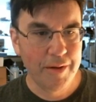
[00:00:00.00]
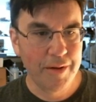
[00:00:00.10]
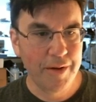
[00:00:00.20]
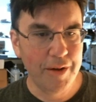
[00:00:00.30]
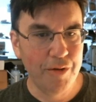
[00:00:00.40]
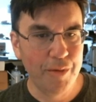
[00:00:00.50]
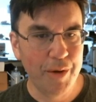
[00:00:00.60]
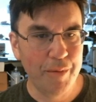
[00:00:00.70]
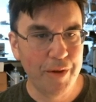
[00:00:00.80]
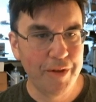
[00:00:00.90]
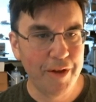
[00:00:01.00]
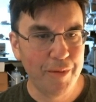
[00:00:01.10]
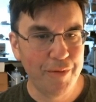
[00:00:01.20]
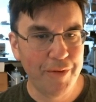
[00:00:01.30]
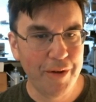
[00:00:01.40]
didn't increment my
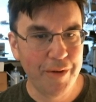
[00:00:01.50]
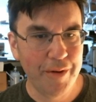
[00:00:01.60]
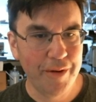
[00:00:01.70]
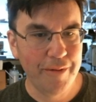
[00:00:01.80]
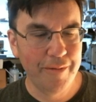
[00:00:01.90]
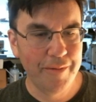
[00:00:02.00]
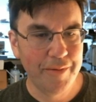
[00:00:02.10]
sample value here,